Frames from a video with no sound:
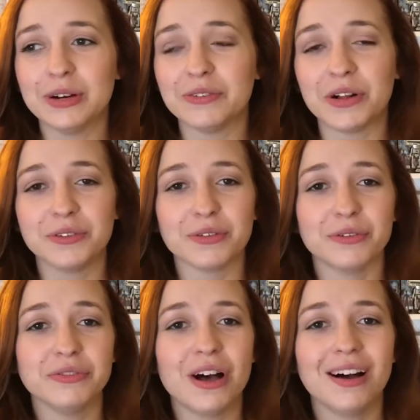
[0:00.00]
of all of the
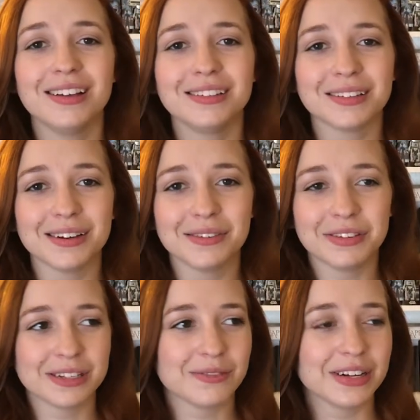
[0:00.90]
flaws of
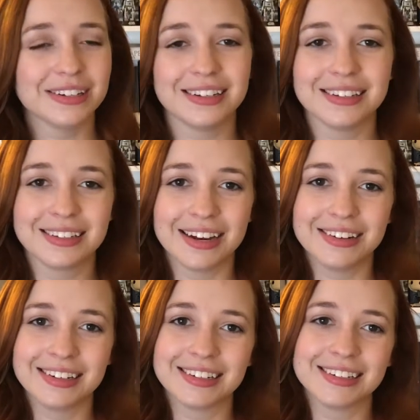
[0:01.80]
his various
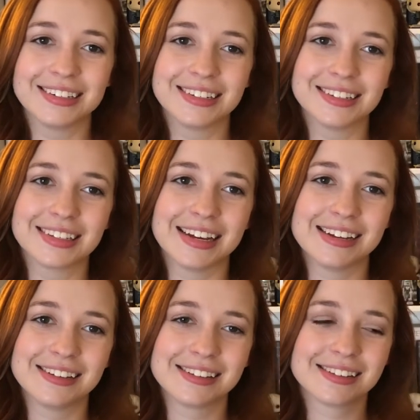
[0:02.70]
characters
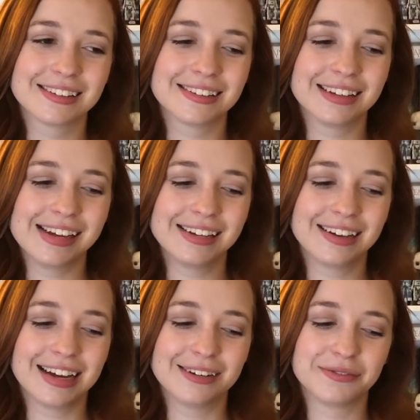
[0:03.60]
as, like,
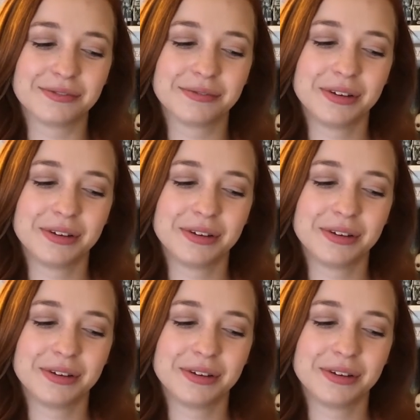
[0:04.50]
kind of